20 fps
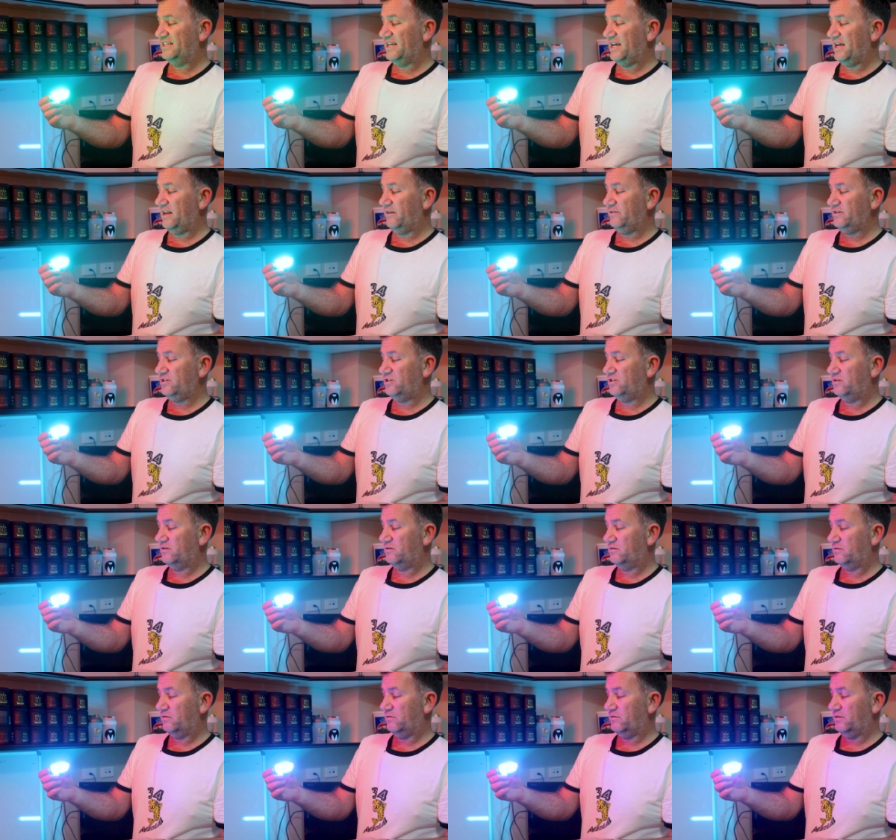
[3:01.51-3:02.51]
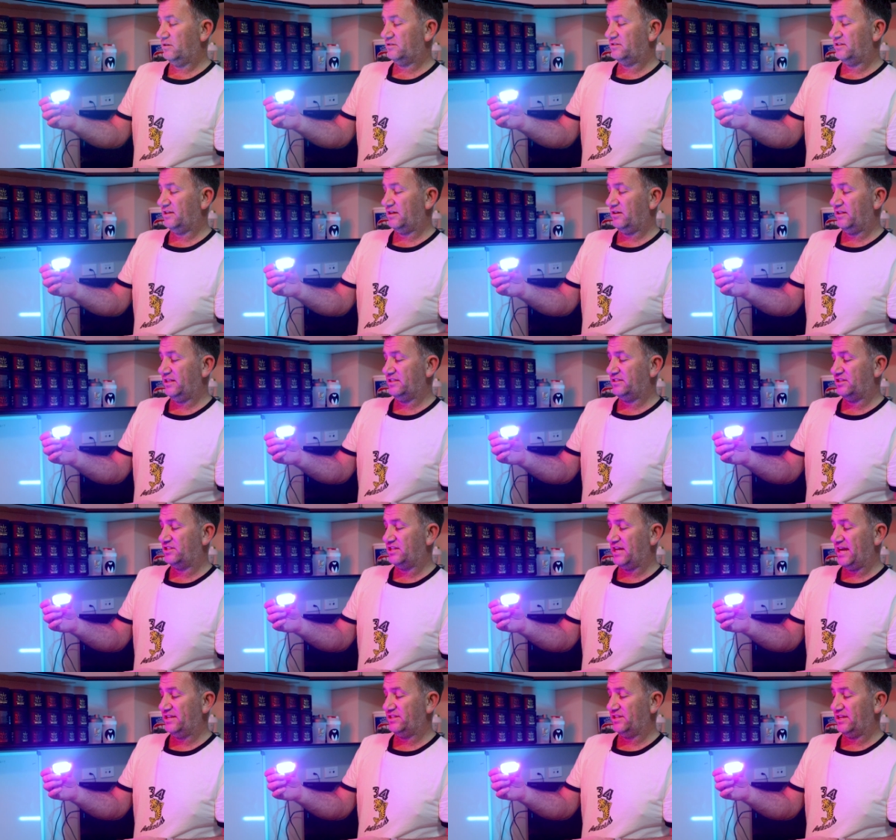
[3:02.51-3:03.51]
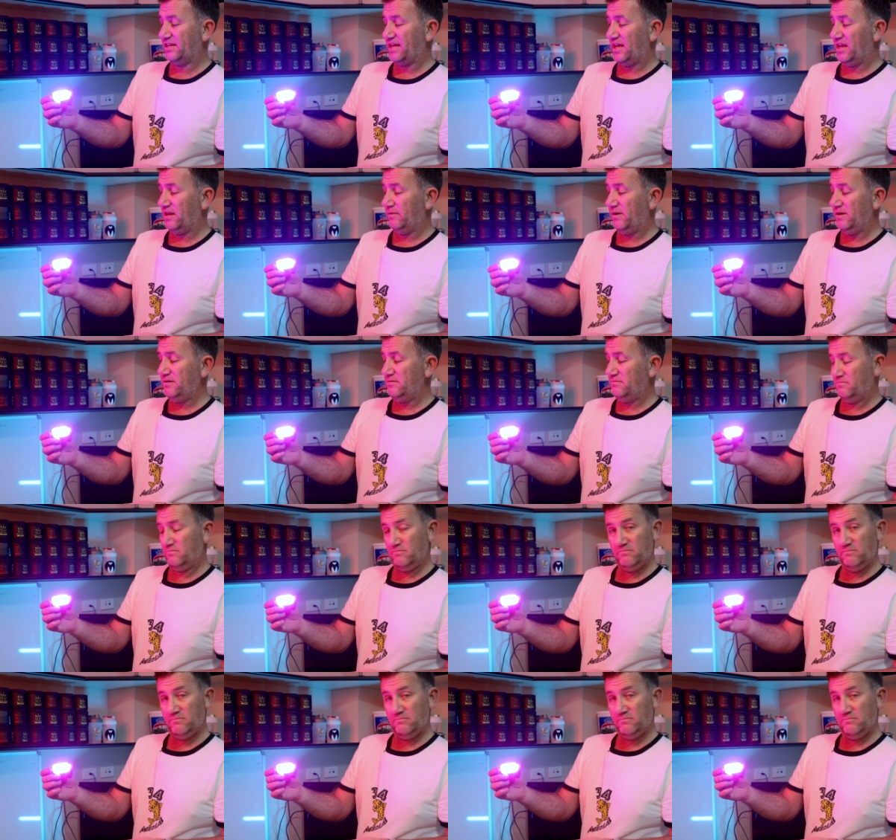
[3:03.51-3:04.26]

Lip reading: yellowish. It looks like, oh, that's a changing color one.